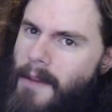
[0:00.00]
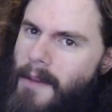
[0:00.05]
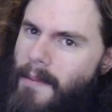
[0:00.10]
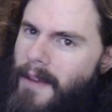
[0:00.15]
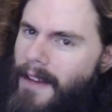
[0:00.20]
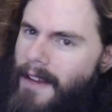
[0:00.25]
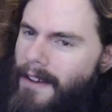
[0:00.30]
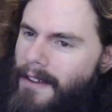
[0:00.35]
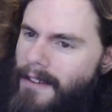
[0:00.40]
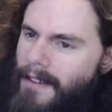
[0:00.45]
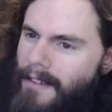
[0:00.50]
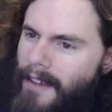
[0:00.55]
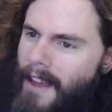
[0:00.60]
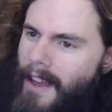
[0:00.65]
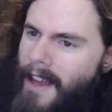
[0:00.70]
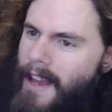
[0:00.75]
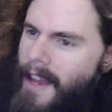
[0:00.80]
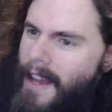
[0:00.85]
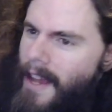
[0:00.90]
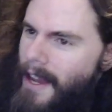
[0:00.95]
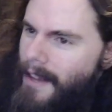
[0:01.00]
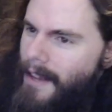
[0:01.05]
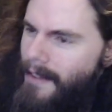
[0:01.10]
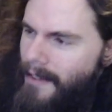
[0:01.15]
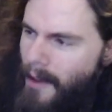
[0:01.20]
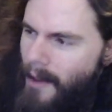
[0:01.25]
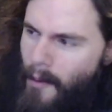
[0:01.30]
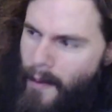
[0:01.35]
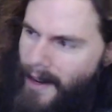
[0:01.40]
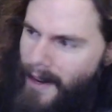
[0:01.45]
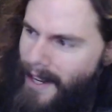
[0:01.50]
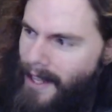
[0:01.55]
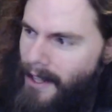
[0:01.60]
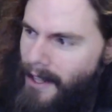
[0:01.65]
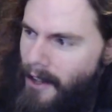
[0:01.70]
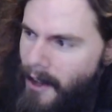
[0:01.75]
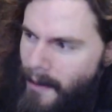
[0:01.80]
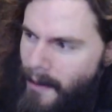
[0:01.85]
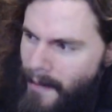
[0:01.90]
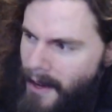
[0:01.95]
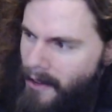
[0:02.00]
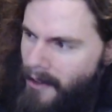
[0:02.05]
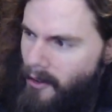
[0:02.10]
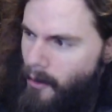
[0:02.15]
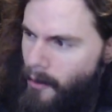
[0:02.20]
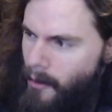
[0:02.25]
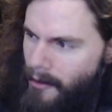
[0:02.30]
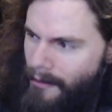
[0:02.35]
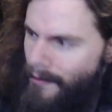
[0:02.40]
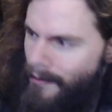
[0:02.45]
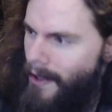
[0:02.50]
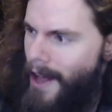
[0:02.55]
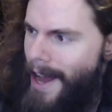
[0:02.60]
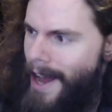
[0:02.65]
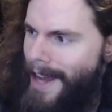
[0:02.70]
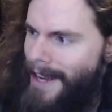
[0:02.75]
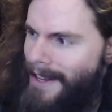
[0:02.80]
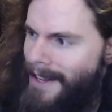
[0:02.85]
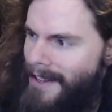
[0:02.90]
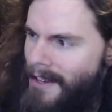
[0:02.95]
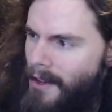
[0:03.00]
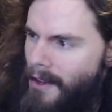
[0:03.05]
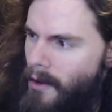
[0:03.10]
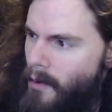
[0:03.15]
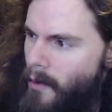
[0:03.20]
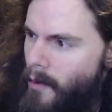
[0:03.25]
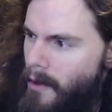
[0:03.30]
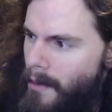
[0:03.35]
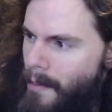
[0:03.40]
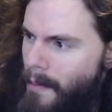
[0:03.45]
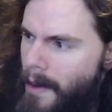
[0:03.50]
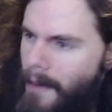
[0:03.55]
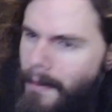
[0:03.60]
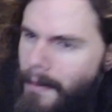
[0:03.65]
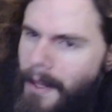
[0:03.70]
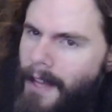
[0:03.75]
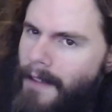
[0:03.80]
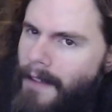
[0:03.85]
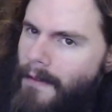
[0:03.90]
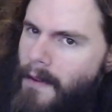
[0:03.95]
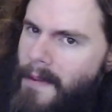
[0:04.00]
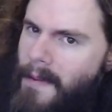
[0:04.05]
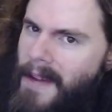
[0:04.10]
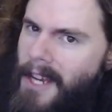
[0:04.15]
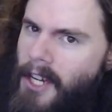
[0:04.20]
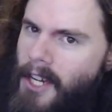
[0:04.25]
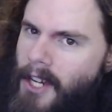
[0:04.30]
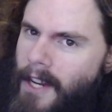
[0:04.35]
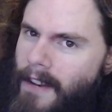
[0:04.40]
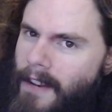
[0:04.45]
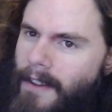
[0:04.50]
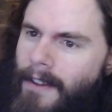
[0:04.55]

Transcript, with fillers: because it said where Elon Musk was flying to with public information.